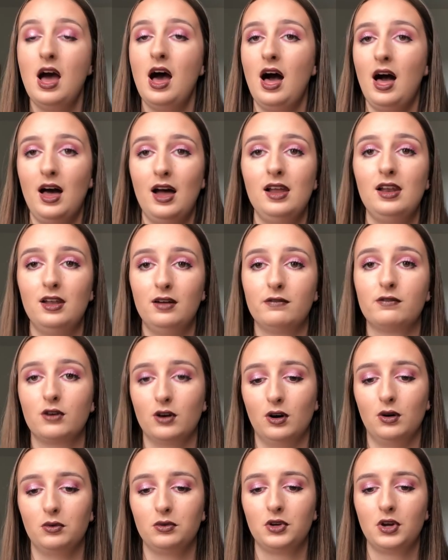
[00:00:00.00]
I love
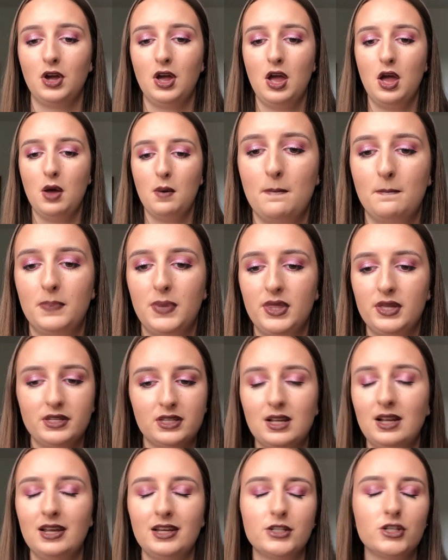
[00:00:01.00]
gold, but this
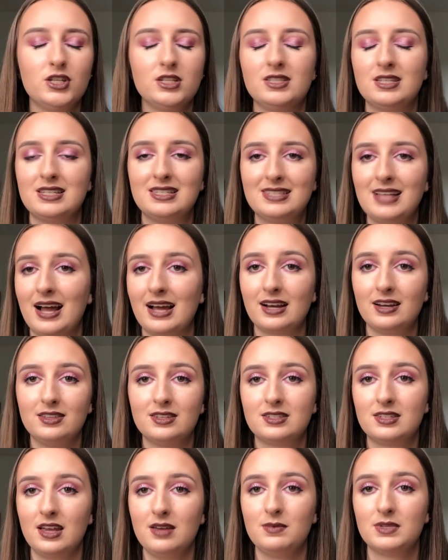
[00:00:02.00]
collection is exactly the
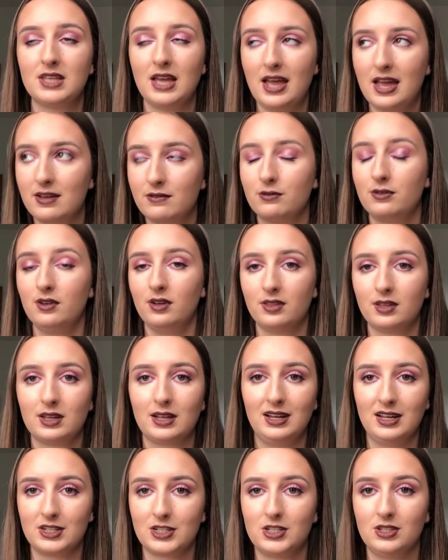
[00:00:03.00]
same as every other
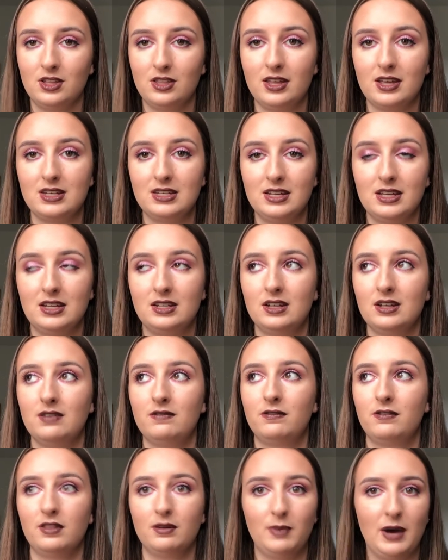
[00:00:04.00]
collection that they did
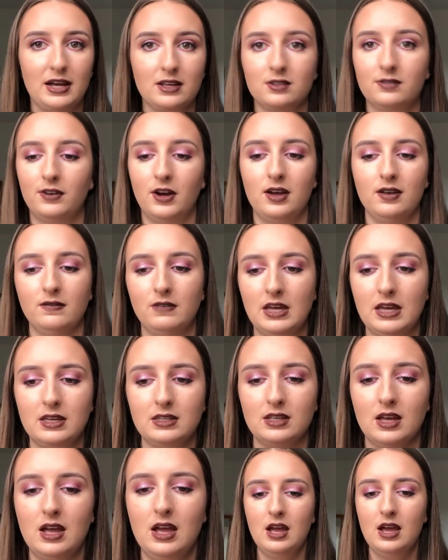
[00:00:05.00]
for the past five
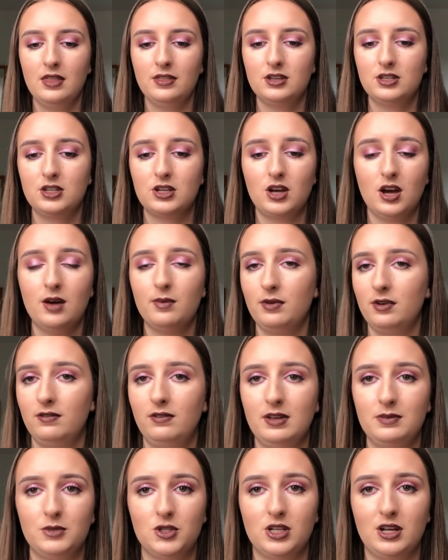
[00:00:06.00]
years. There's a couple of
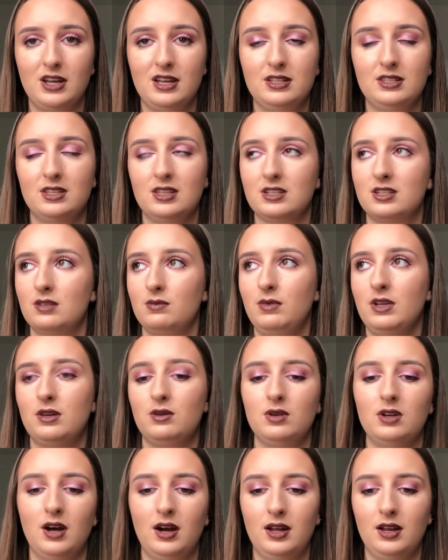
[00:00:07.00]
lip shades, there's some
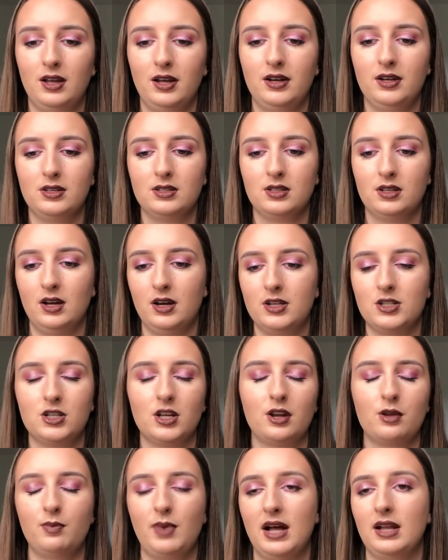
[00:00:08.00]
liquid eyeliners, an
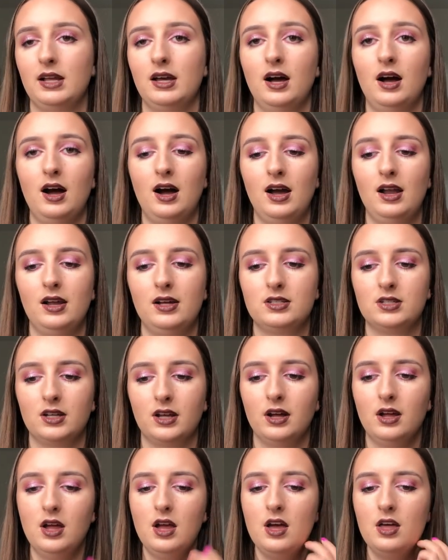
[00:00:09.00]
eyeshadow palette, a
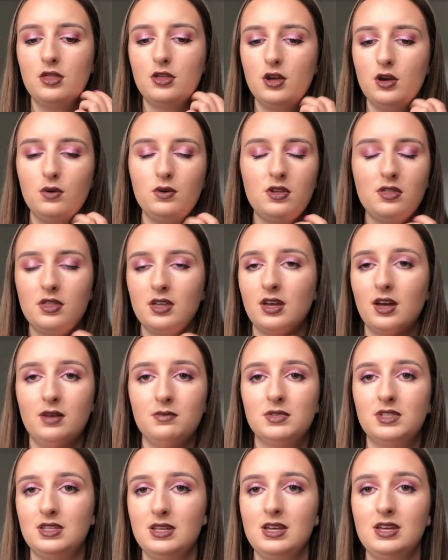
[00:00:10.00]
highlighter. The only thing
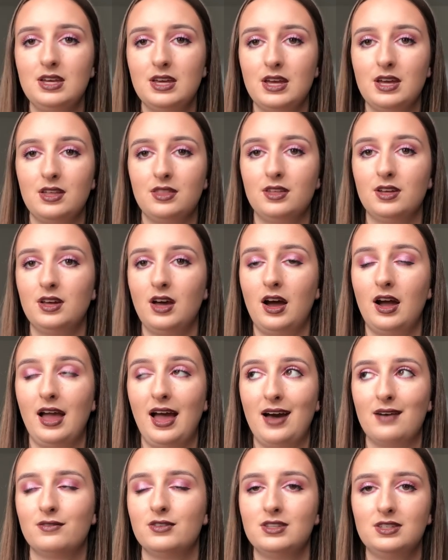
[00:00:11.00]
I'm seeing here that I
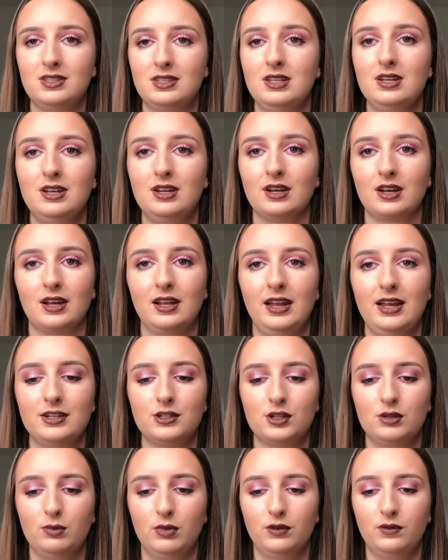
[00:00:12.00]
haven't seen in a
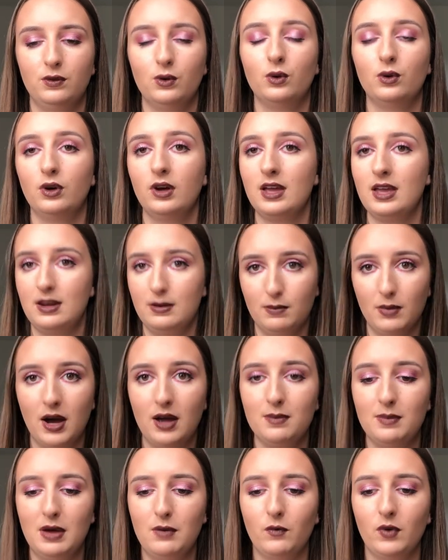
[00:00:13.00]
collection before, in
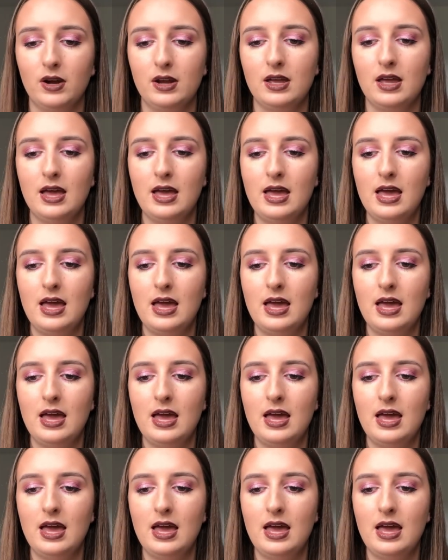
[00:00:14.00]
my memory,